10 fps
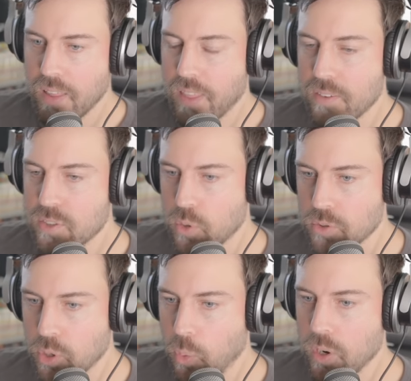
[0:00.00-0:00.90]
they've
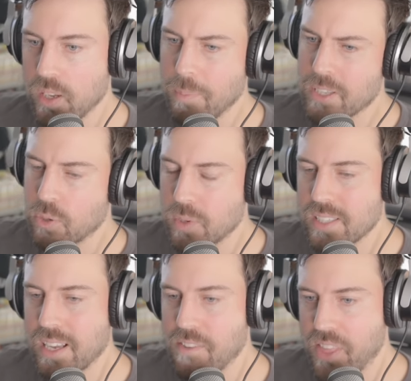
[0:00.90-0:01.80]
sold about
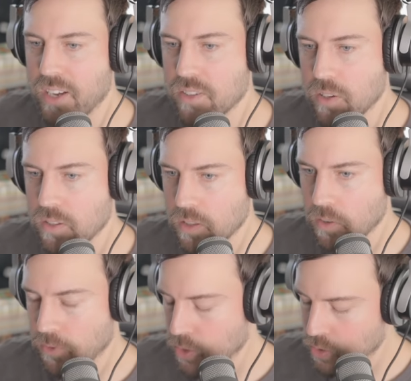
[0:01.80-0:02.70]
27,000 units in the
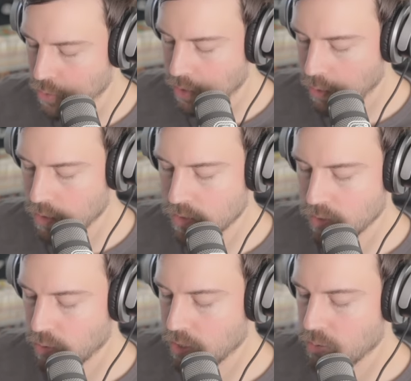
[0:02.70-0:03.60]
first three quarters of
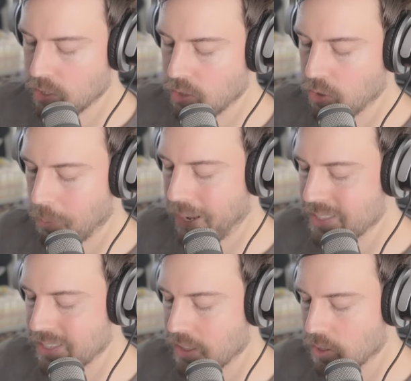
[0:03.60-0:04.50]
2022. They're
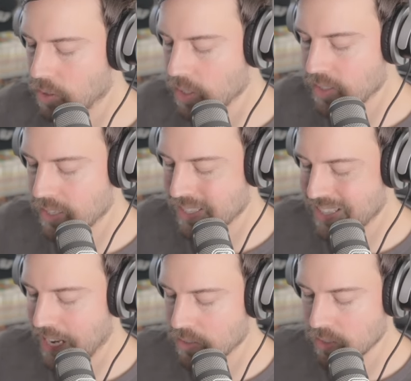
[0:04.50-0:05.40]
pacing
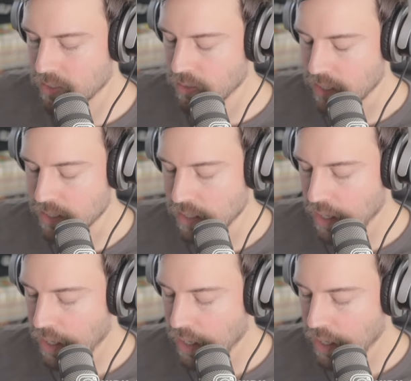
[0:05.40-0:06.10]
36,000 units.